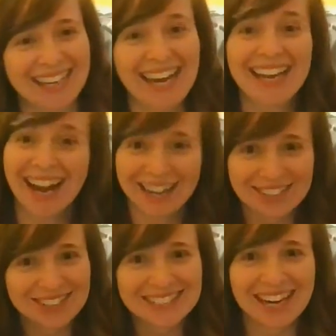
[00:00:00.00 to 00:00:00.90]
I kind of
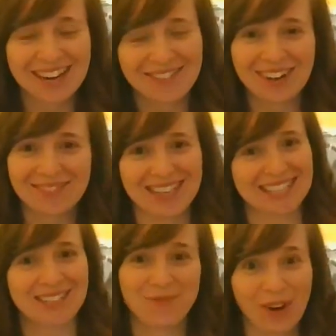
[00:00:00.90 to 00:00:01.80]
do this anyway
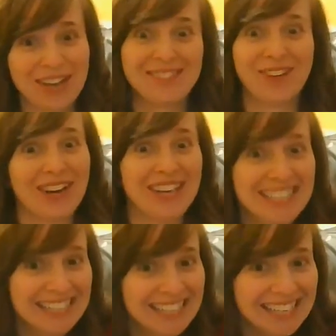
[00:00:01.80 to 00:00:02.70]
because I'm very, very
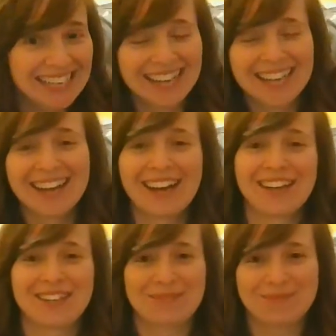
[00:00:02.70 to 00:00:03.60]
giddy,
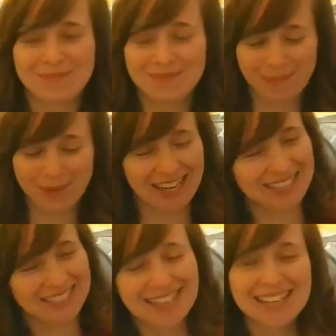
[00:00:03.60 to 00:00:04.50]
but
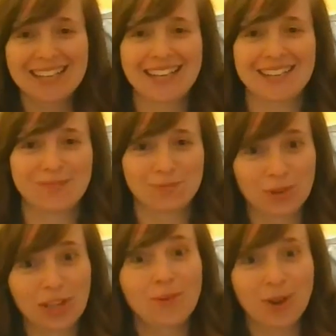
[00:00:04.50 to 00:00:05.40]
it
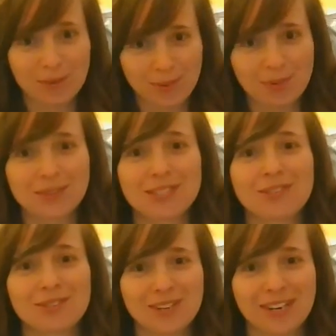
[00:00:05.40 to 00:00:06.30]
really want to be able
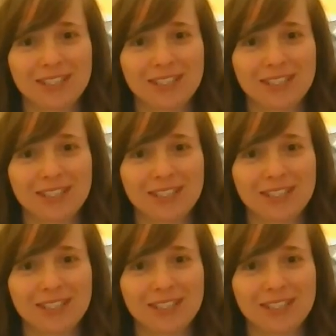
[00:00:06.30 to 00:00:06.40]
to